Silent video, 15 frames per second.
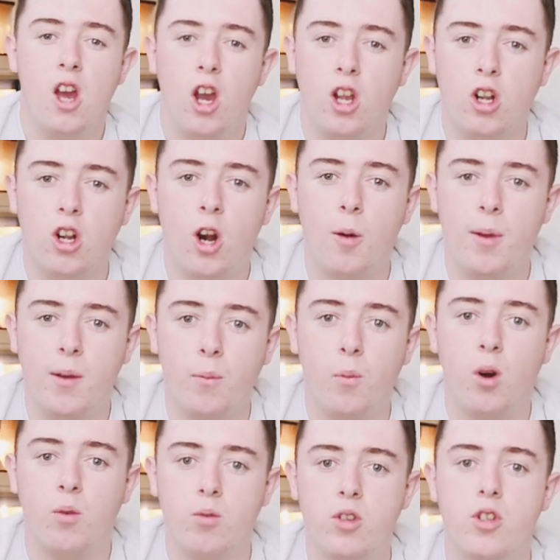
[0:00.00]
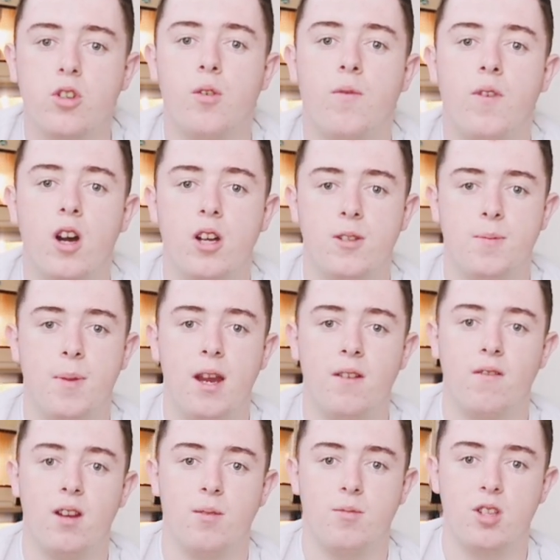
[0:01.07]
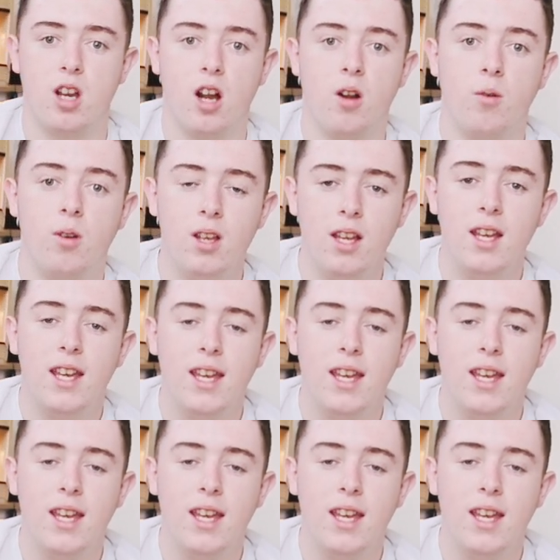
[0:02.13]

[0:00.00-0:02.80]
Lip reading: And comment what was your first pet reptile.